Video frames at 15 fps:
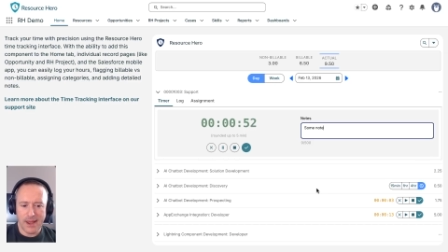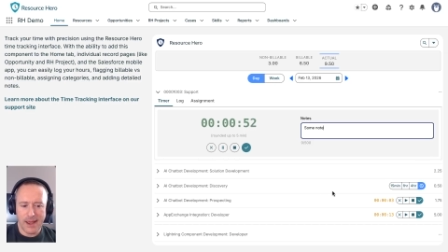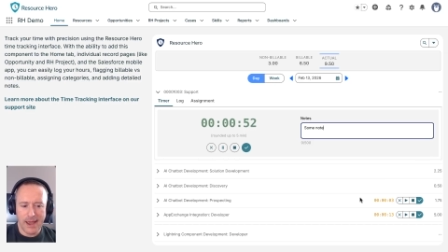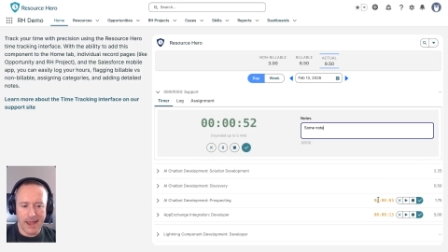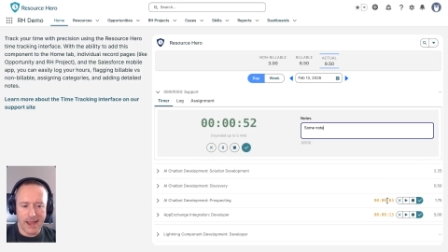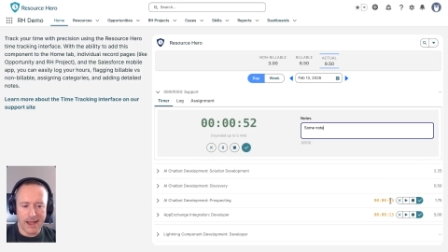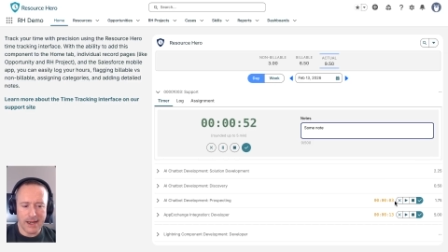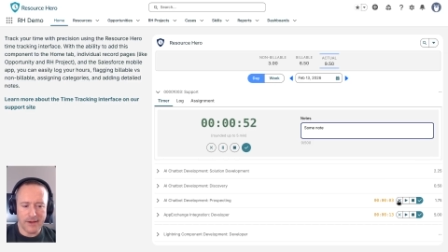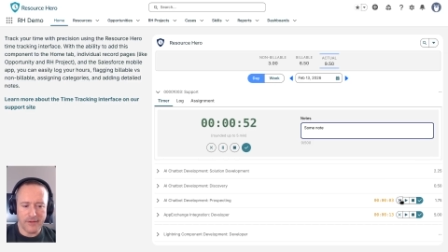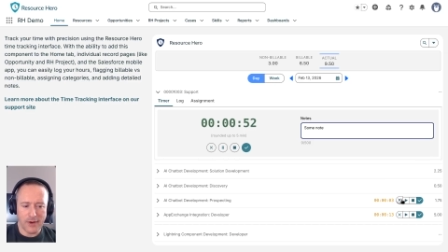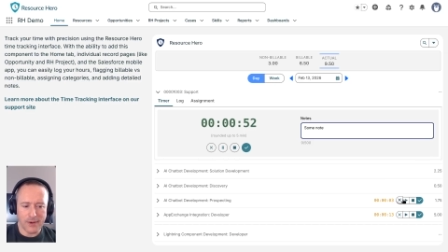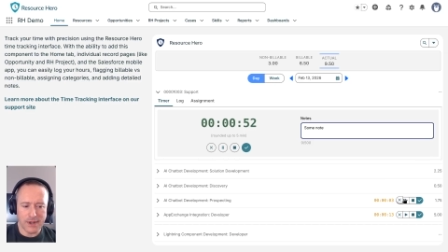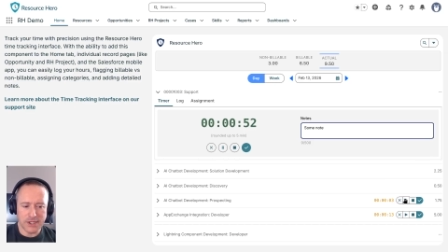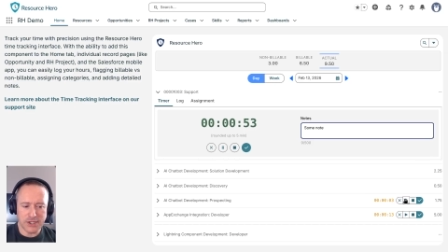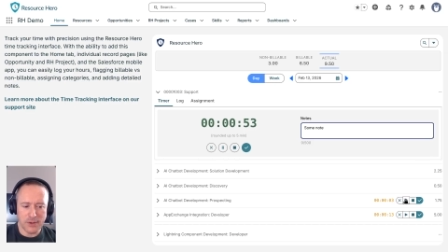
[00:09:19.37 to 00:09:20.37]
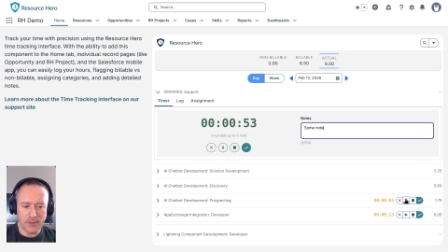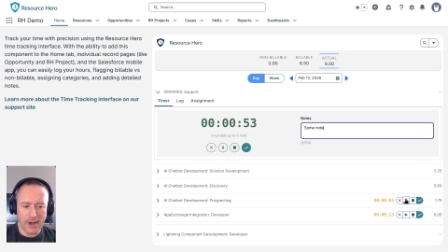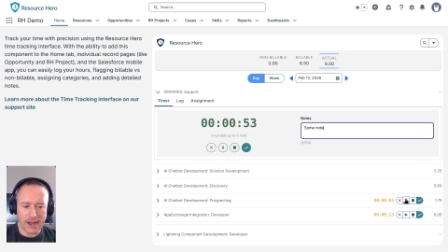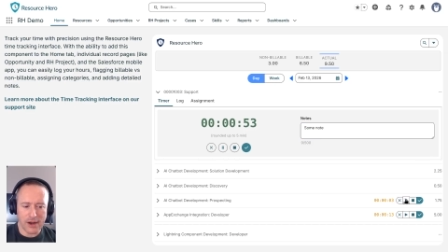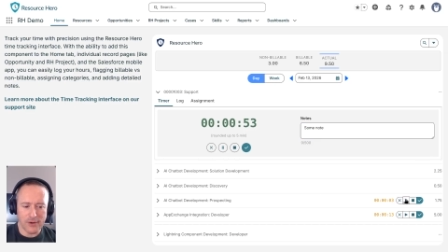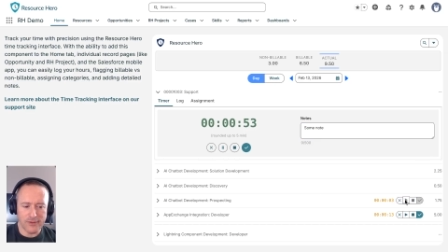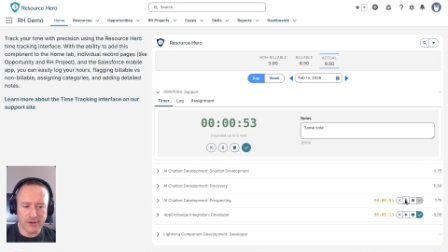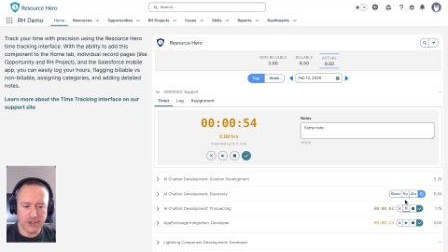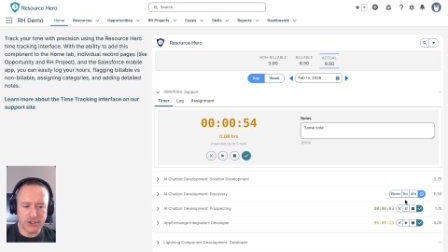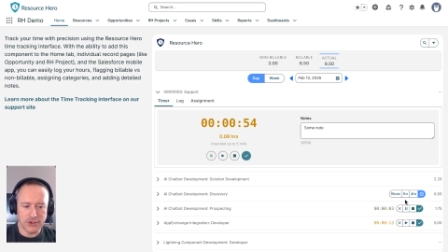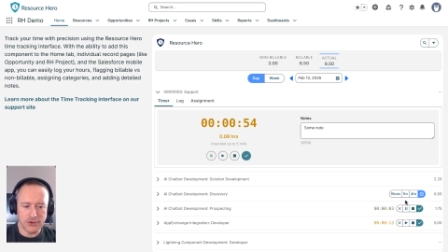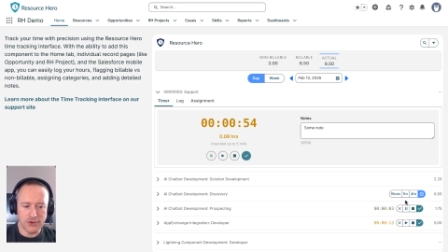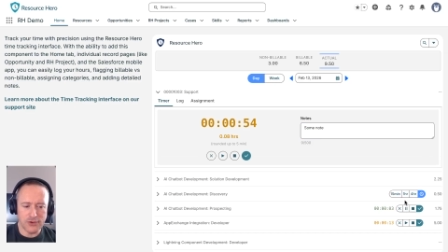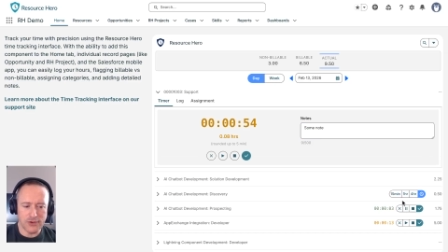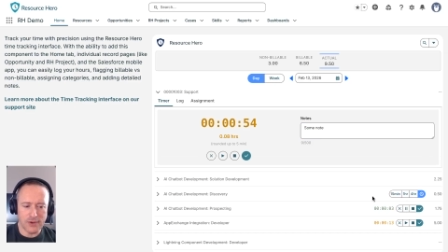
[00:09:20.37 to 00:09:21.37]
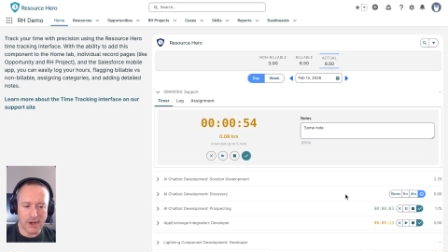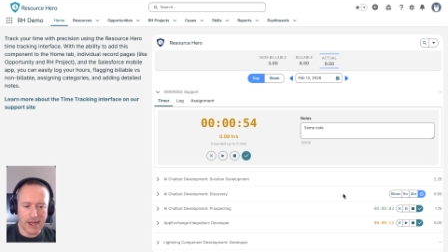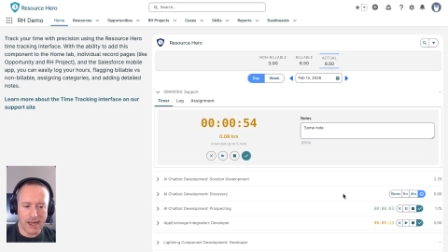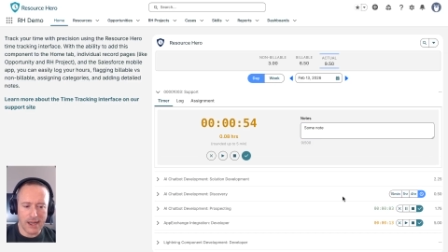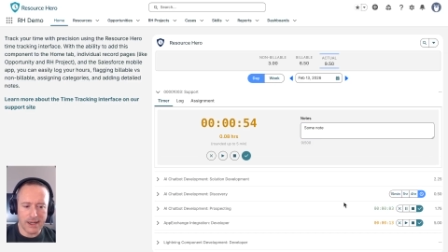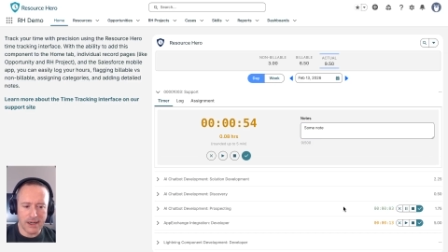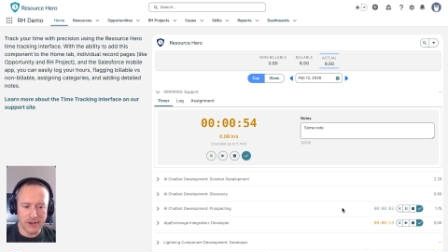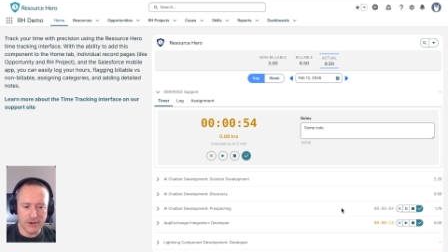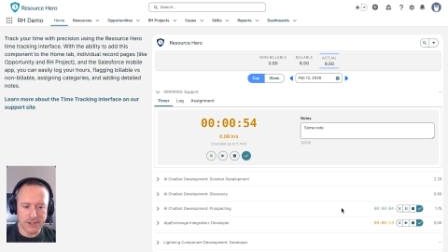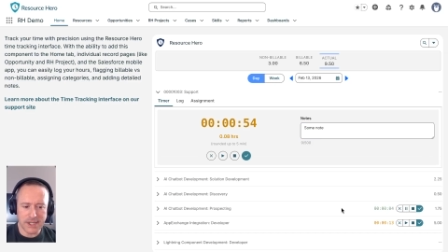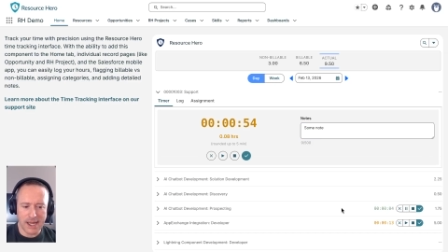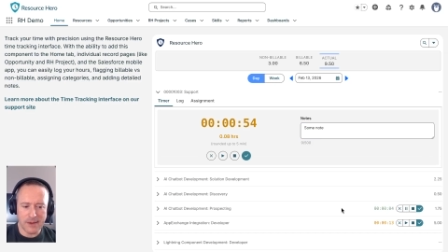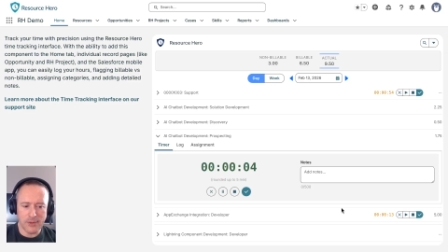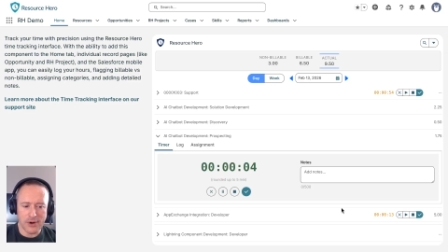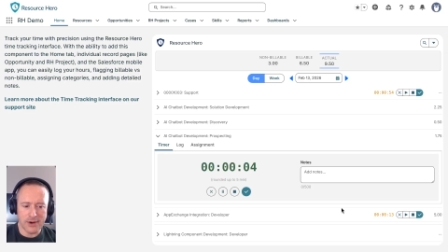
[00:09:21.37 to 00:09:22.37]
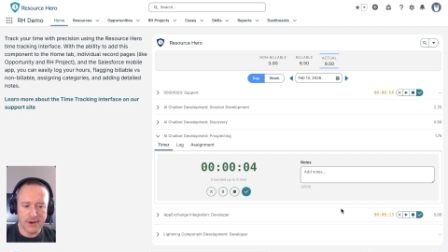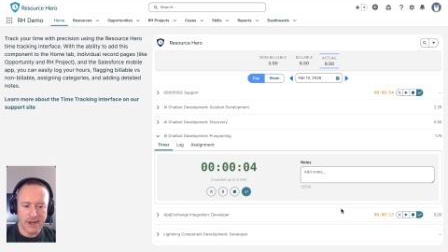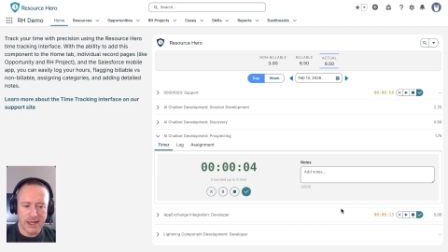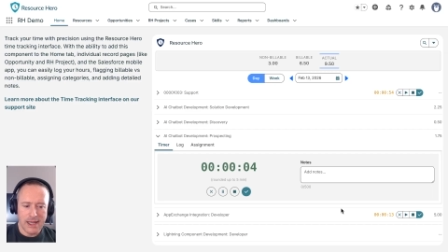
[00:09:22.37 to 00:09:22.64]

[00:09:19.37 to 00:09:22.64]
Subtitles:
And if I were to jump back over to another timer